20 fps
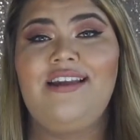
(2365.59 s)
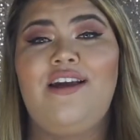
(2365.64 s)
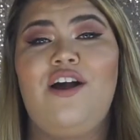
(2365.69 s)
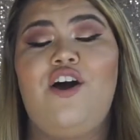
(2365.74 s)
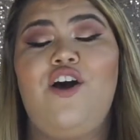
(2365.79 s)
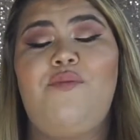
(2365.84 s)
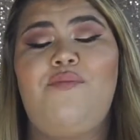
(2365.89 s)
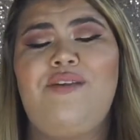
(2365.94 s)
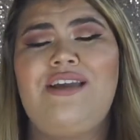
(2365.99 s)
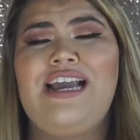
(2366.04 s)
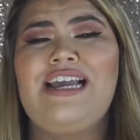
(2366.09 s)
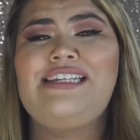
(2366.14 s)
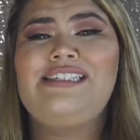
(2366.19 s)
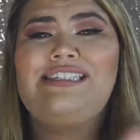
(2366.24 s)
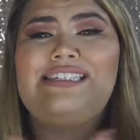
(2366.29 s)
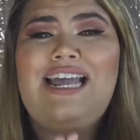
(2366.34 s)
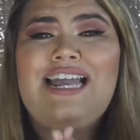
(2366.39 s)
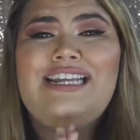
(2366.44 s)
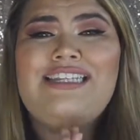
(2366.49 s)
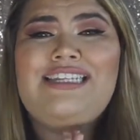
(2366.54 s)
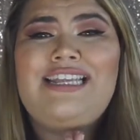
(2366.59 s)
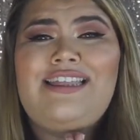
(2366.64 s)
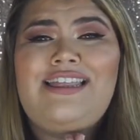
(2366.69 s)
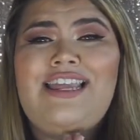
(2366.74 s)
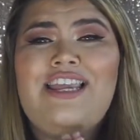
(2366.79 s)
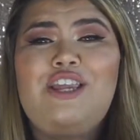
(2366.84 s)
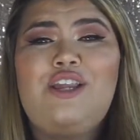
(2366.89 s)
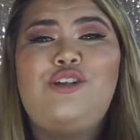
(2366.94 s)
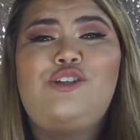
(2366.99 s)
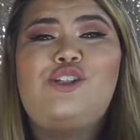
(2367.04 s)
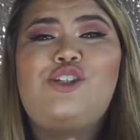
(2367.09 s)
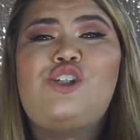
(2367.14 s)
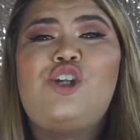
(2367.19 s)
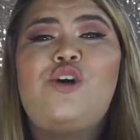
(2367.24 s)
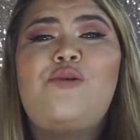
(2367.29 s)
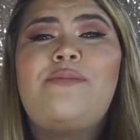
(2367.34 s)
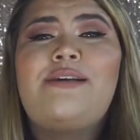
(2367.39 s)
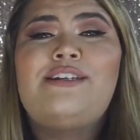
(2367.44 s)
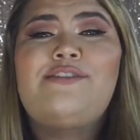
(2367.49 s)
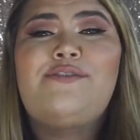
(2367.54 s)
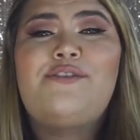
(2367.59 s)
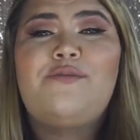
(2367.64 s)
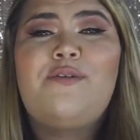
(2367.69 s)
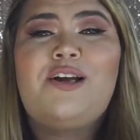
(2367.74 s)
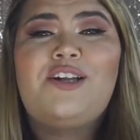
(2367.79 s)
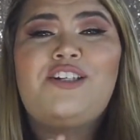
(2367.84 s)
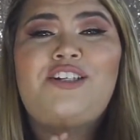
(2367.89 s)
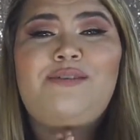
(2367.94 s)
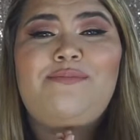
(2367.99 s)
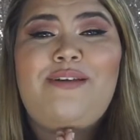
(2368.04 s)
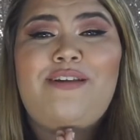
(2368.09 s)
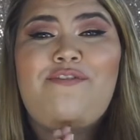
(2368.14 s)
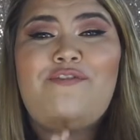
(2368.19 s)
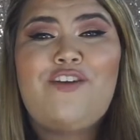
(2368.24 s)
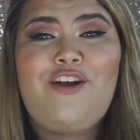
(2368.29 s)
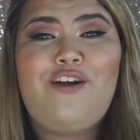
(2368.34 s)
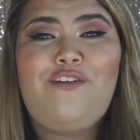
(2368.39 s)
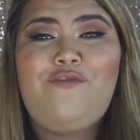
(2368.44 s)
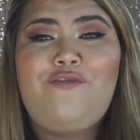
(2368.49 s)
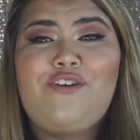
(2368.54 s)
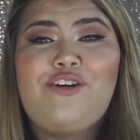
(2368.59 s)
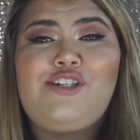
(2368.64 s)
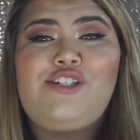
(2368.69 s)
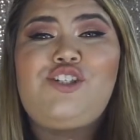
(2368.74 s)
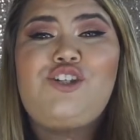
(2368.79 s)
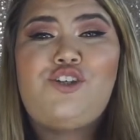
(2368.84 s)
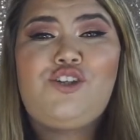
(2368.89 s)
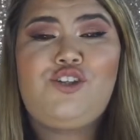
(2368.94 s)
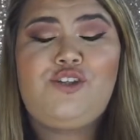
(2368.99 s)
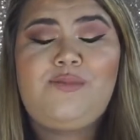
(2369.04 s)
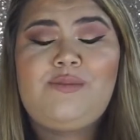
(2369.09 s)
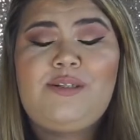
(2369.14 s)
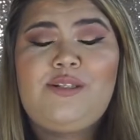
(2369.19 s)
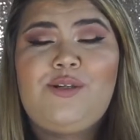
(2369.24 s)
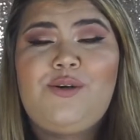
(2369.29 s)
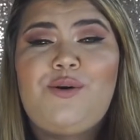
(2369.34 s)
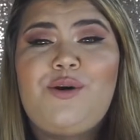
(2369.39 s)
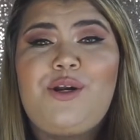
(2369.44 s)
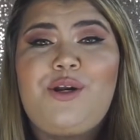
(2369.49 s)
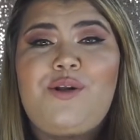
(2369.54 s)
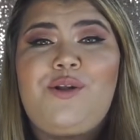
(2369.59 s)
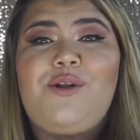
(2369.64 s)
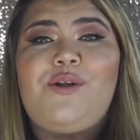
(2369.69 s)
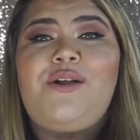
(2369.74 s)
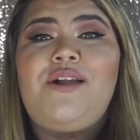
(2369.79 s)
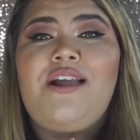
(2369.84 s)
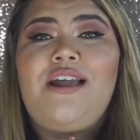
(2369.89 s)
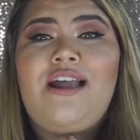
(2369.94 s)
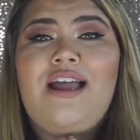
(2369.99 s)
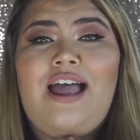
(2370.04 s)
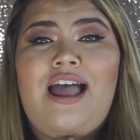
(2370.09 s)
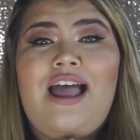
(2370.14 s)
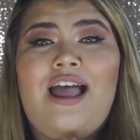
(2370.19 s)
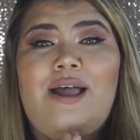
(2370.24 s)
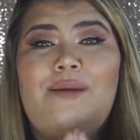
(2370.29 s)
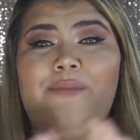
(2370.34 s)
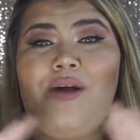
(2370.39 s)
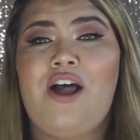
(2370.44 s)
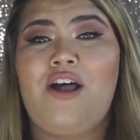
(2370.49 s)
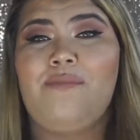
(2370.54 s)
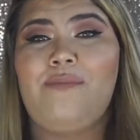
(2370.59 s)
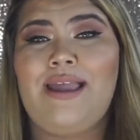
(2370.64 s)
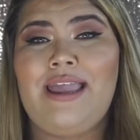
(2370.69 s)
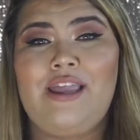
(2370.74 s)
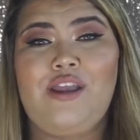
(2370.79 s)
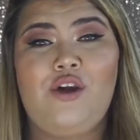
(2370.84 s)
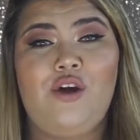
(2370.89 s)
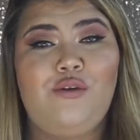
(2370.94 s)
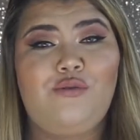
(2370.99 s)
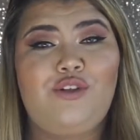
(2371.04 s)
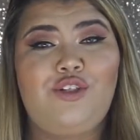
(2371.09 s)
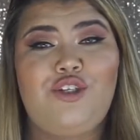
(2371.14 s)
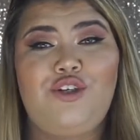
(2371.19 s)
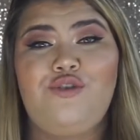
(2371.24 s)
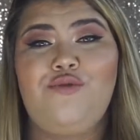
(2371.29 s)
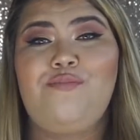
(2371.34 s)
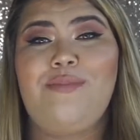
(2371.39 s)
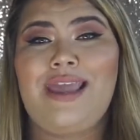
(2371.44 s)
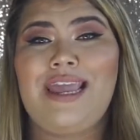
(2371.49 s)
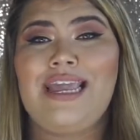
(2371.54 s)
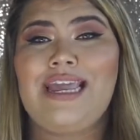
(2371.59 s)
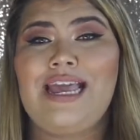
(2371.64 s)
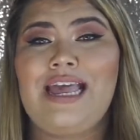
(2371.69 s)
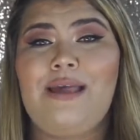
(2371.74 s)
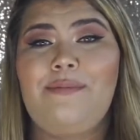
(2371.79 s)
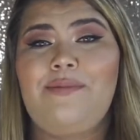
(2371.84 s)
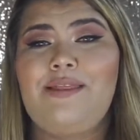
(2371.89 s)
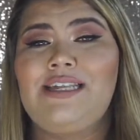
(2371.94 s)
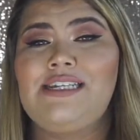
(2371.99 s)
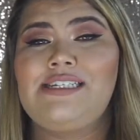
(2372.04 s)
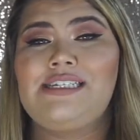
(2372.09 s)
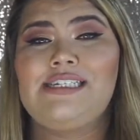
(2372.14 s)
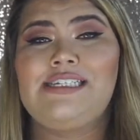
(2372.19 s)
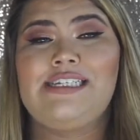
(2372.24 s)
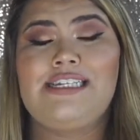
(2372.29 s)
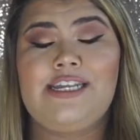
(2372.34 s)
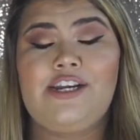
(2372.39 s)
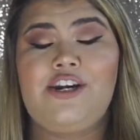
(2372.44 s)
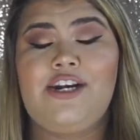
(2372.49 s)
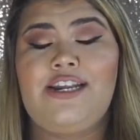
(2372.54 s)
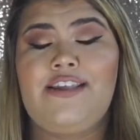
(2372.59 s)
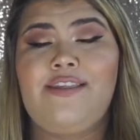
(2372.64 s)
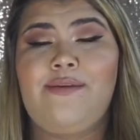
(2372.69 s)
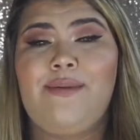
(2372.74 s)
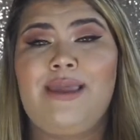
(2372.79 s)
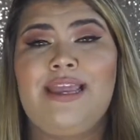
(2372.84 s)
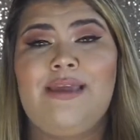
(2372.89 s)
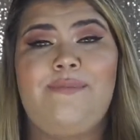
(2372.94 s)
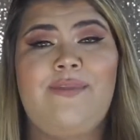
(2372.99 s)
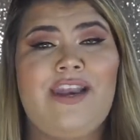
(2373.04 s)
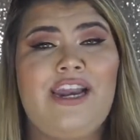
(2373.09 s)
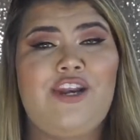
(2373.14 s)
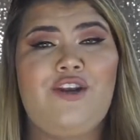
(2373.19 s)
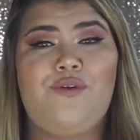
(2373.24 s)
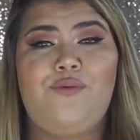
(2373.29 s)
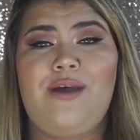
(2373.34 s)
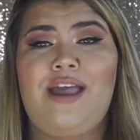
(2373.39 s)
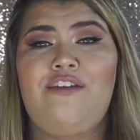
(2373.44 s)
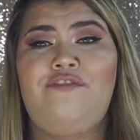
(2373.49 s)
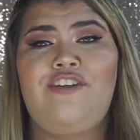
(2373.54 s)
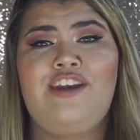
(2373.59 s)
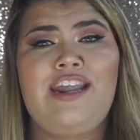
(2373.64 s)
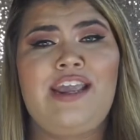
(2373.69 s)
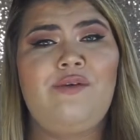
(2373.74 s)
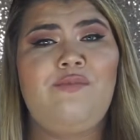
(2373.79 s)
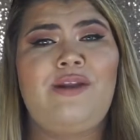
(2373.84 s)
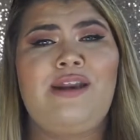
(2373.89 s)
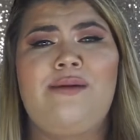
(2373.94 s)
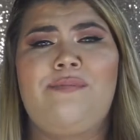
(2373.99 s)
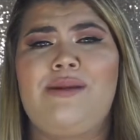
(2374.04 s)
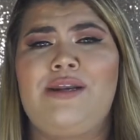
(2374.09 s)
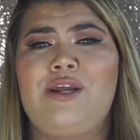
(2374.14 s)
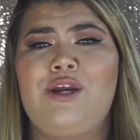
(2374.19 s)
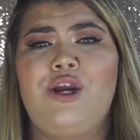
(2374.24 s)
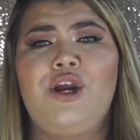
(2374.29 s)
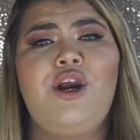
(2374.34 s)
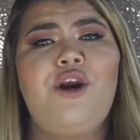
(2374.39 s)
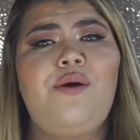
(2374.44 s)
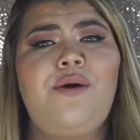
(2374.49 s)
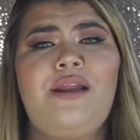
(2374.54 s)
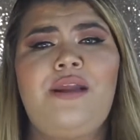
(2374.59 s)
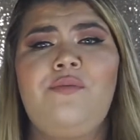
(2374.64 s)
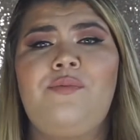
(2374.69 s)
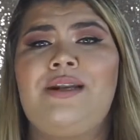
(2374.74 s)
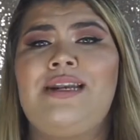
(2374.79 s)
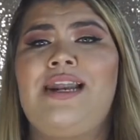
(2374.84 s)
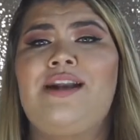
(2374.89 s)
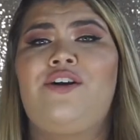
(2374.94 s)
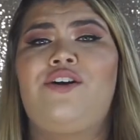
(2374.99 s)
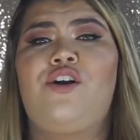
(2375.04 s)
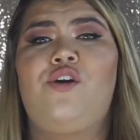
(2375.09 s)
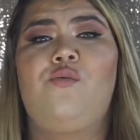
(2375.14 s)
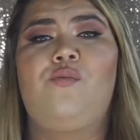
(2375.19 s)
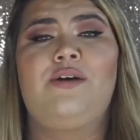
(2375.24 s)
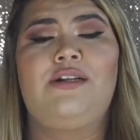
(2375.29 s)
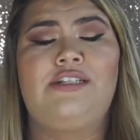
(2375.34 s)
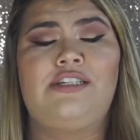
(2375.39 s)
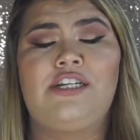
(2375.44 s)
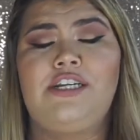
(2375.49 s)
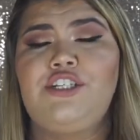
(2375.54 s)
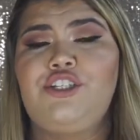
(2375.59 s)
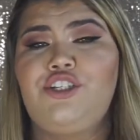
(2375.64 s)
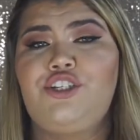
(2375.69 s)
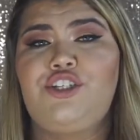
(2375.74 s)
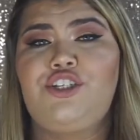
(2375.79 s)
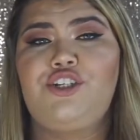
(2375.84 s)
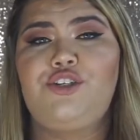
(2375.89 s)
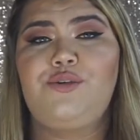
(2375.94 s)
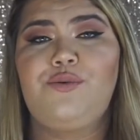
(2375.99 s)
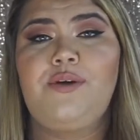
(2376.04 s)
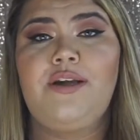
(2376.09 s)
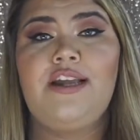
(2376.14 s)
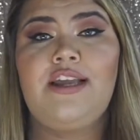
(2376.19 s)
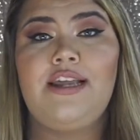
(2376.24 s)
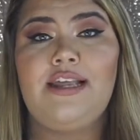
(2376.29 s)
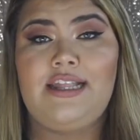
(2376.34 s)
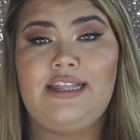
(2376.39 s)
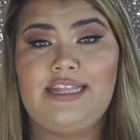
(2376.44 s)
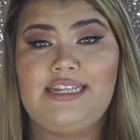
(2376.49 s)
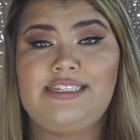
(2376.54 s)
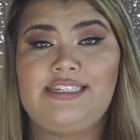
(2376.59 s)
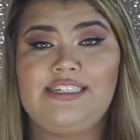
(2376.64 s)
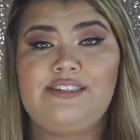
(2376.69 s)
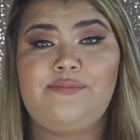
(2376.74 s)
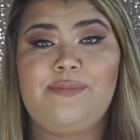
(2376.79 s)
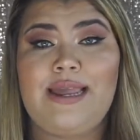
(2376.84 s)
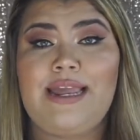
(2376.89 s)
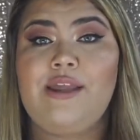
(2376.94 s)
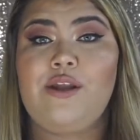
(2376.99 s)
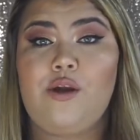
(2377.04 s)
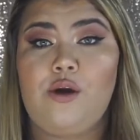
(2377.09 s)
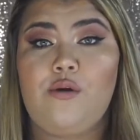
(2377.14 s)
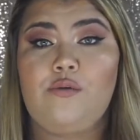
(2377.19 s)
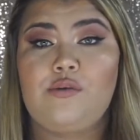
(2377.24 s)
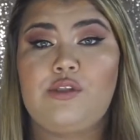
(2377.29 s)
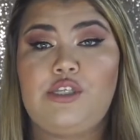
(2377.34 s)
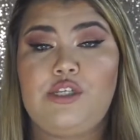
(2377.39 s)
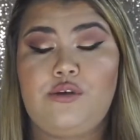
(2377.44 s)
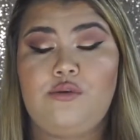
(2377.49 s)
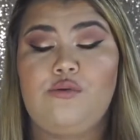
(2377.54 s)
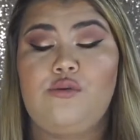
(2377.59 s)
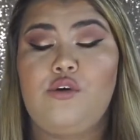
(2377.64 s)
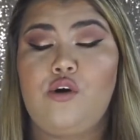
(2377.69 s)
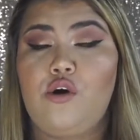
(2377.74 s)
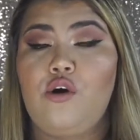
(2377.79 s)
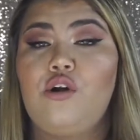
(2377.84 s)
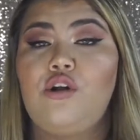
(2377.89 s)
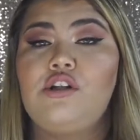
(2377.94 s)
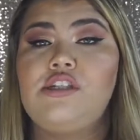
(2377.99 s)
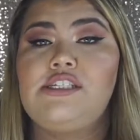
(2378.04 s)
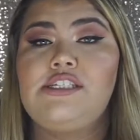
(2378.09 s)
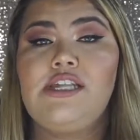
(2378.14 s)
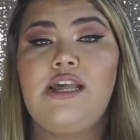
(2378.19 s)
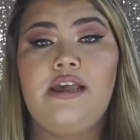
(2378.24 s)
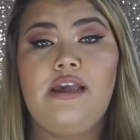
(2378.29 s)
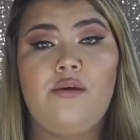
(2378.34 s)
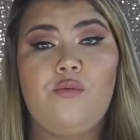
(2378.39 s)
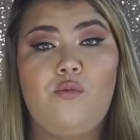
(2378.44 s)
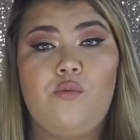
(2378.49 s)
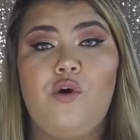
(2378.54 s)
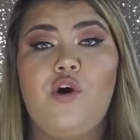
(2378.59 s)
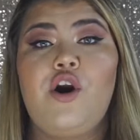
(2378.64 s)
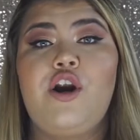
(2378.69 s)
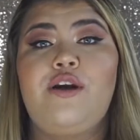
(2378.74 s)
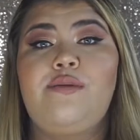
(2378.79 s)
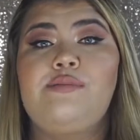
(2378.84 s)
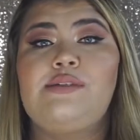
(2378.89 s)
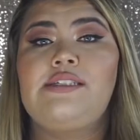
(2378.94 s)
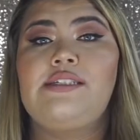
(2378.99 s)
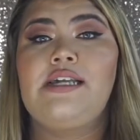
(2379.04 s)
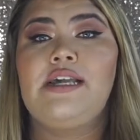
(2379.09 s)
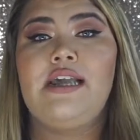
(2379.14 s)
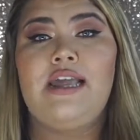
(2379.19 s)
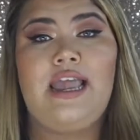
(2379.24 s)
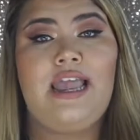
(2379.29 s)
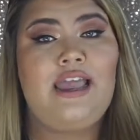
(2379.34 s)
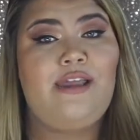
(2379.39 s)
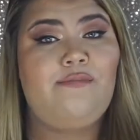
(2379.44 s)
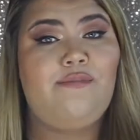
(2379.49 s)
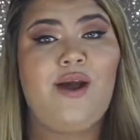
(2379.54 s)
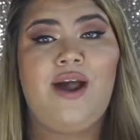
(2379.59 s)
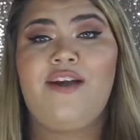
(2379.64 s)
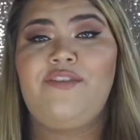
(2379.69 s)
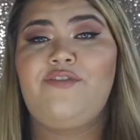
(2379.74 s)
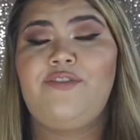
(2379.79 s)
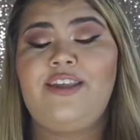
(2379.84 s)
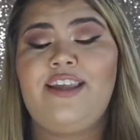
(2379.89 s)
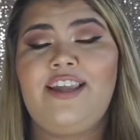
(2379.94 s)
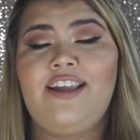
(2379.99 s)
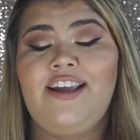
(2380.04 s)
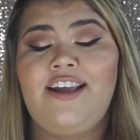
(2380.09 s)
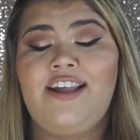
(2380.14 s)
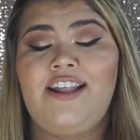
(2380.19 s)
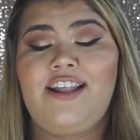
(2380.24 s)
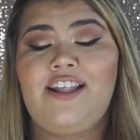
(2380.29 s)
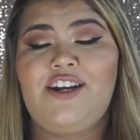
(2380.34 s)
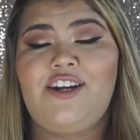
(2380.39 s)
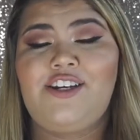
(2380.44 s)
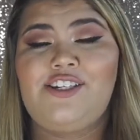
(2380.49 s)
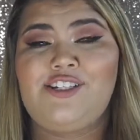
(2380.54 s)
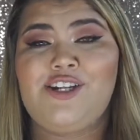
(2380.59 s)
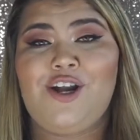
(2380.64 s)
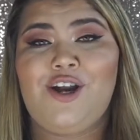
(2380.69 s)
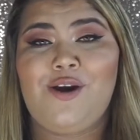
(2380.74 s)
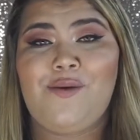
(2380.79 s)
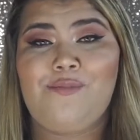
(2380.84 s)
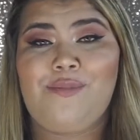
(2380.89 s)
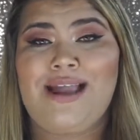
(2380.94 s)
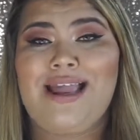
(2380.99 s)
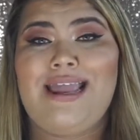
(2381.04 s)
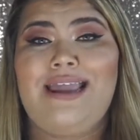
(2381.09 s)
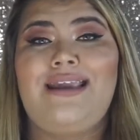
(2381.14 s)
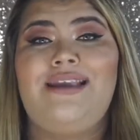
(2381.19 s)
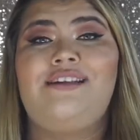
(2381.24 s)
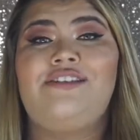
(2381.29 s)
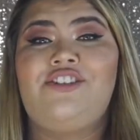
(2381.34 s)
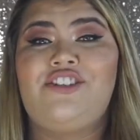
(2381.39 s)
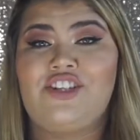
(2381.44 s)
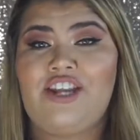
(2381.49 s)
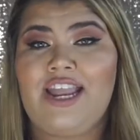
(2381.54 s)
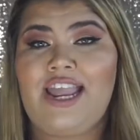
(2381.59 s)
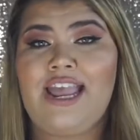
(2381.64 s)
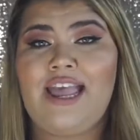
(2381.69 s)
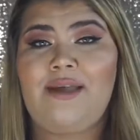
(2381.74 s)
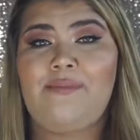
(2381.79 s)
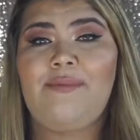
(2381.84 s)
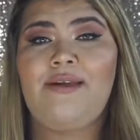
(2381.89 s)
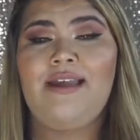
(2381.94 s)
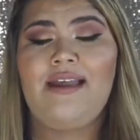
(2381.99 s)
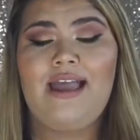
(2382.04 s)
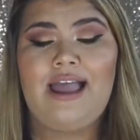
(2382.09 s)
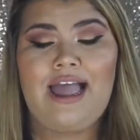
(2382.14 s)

Hope you guys liked it. Thank you so much for watching my very first YouTube tutorial on my go-to makeup. This is literally the makeup that I do every day when I'm in a hurry, when I don't know what look to do. This is my go-to. Golds, warms, and Morphe colors are my jam.